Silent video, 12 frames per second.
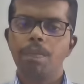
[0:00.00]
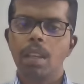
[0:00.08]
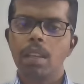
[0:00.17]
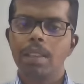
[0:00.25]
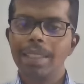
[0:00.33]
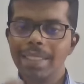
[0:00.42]

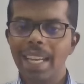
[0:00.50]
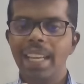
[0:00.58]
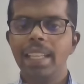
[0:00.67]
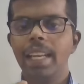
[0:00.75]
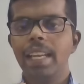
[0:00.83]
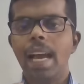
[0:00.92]
design
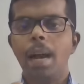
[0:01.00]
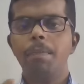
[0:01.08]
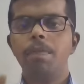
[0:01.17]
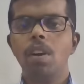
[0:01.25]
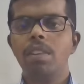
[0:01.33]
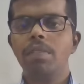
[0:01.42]
that app
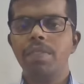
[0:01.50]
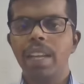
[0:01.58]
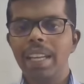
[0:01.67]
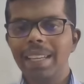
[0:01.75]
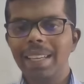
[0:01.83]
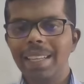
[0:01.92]
for
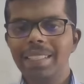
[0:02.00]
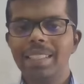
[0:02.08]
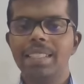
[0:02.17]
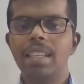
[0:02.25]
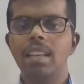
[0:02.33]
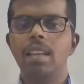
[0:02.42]
very
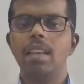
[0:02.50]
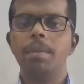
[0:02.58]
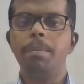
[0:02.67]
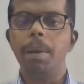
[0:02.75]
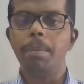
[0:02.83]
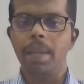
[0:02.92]
less
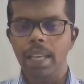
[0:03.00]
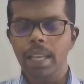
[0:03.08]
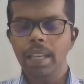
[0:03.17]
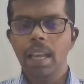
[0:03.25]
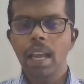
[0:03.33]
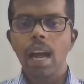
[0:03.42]
memory,
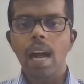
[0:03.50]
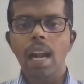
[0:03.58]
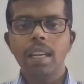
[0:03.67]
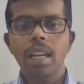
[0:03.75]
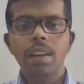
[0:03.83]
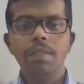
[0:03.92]

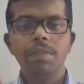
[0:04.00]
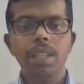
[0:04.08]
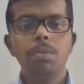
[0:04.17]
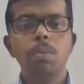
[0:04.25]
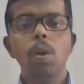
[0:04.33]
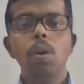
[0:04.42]
and with
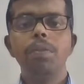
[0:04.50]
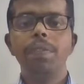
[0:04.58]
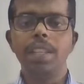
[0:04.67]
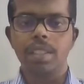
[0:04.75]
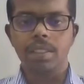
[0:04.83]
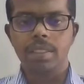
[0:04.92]
more
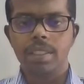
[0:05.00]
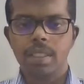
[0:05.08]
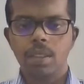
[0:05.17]
features.